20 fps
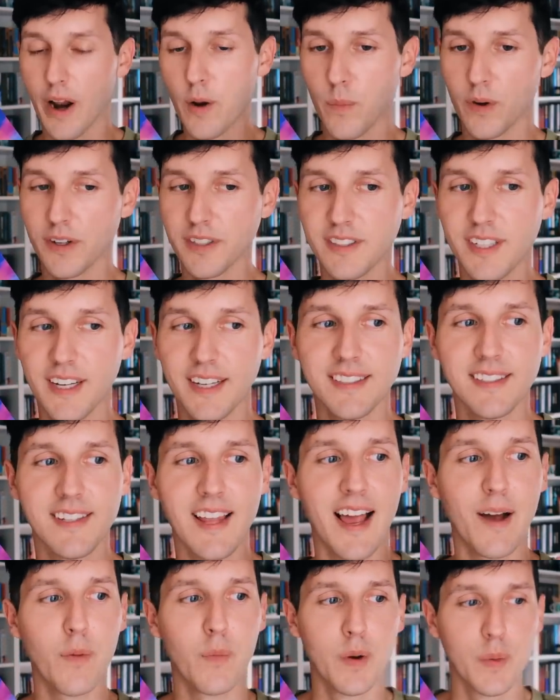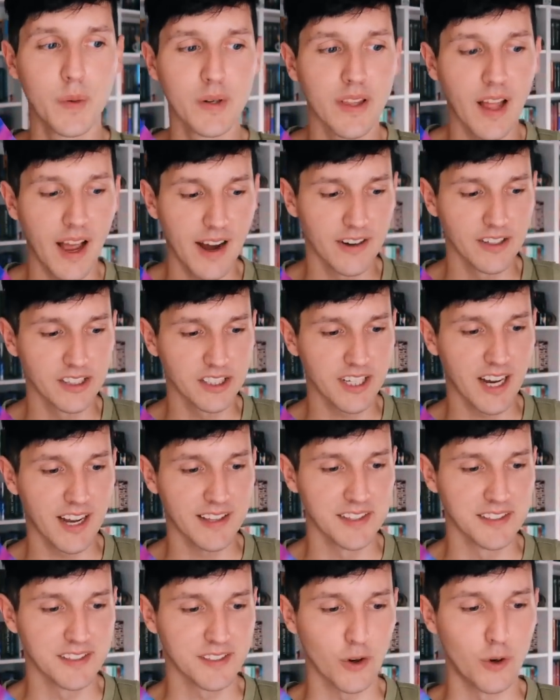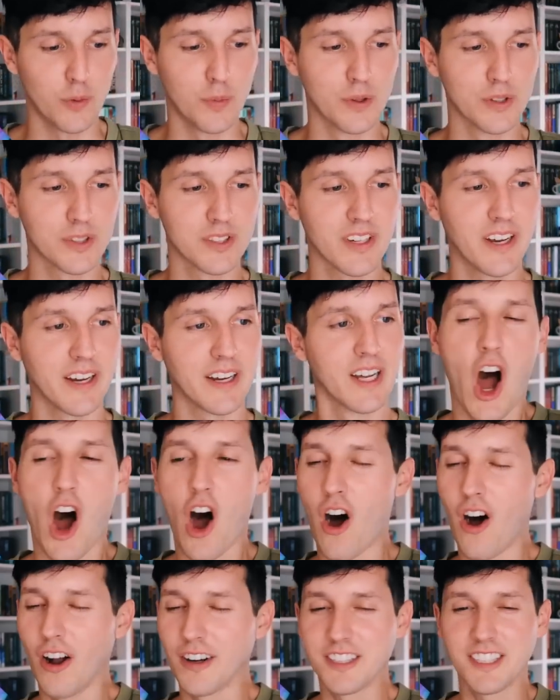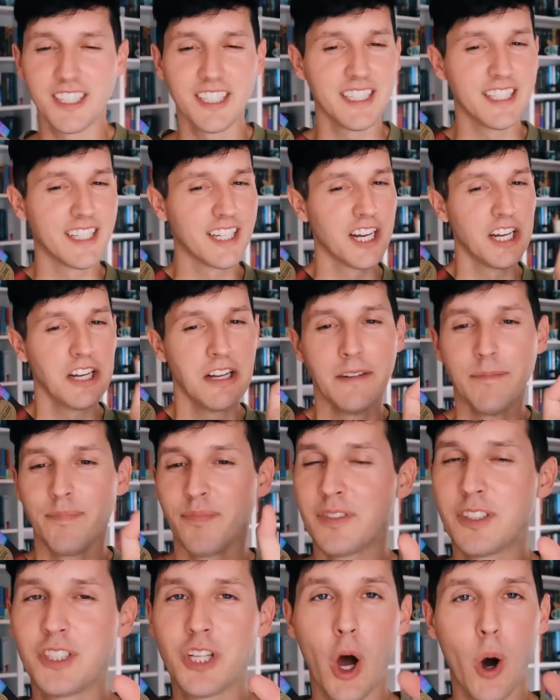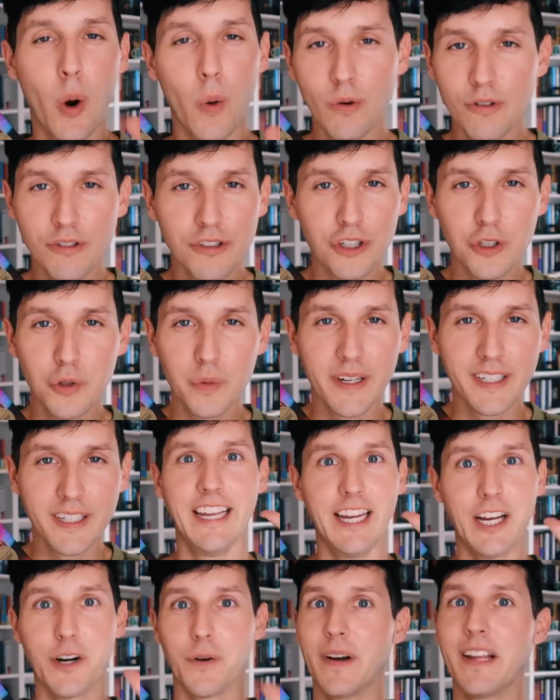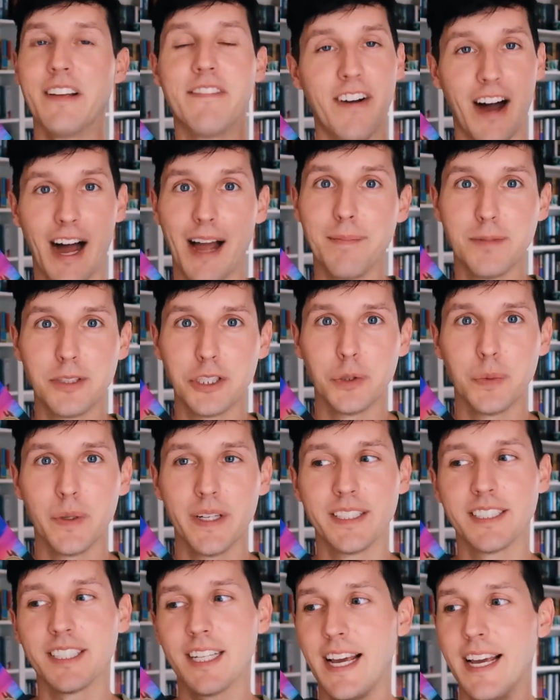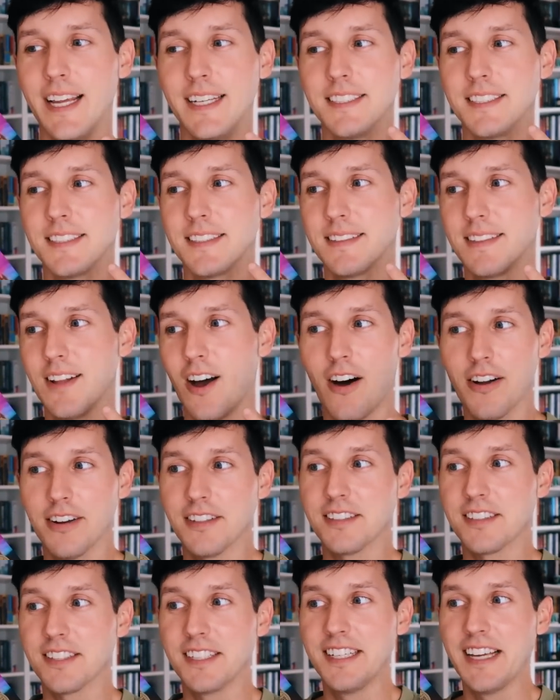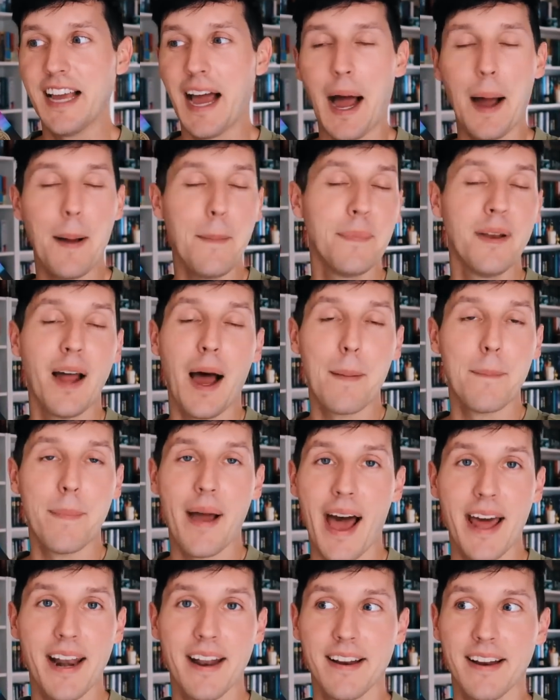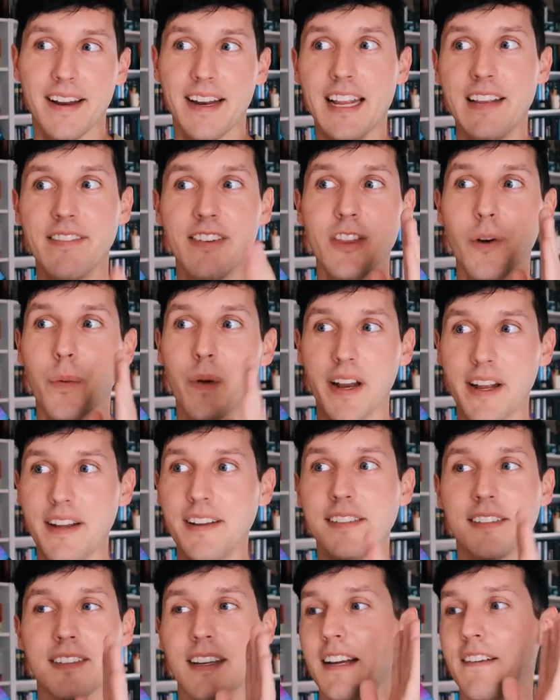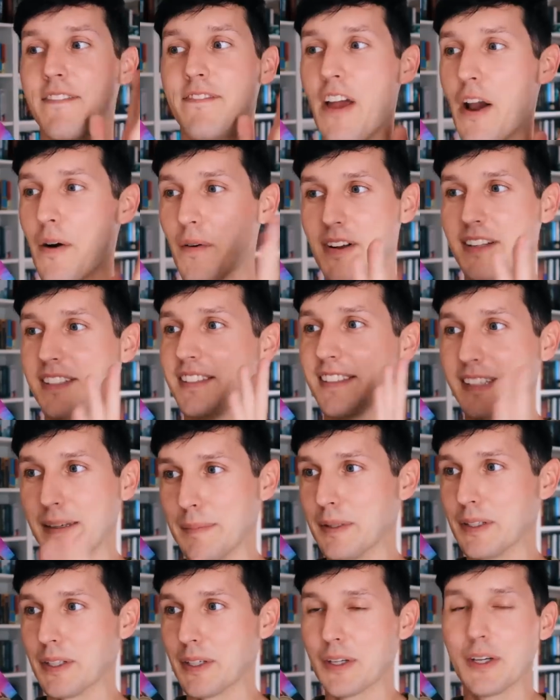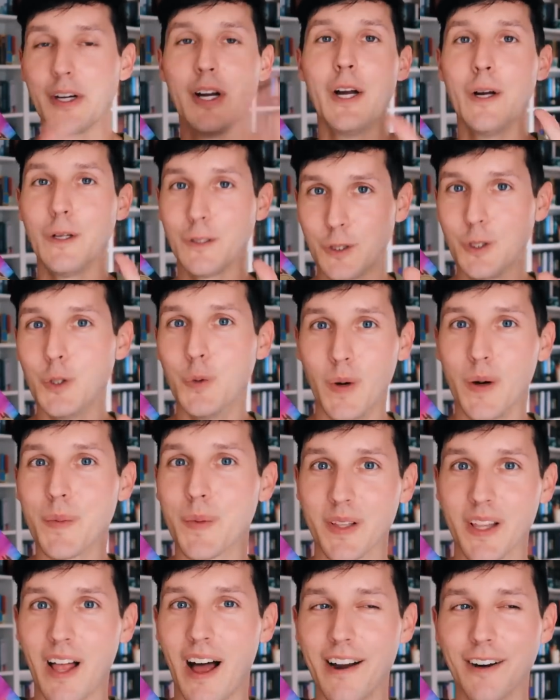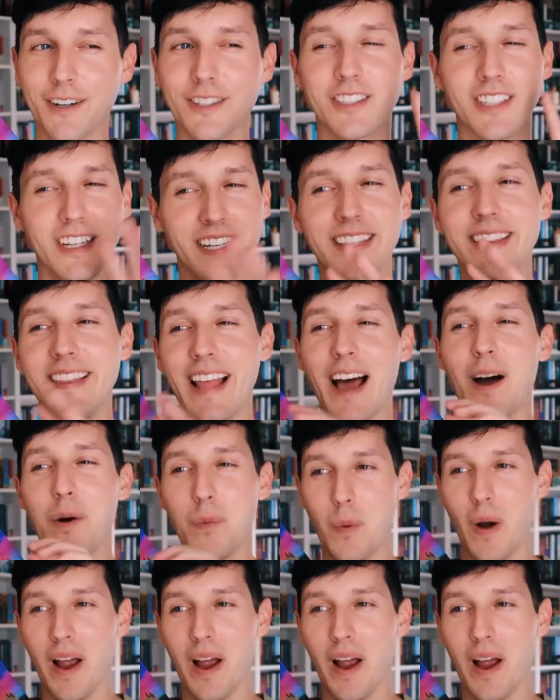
I will say is that We Were Liars had this almost, like, haunting tone to eerie vibe to it, and honestly, I'm not mad at it, even though it is, like, very similar to We Were Liars in that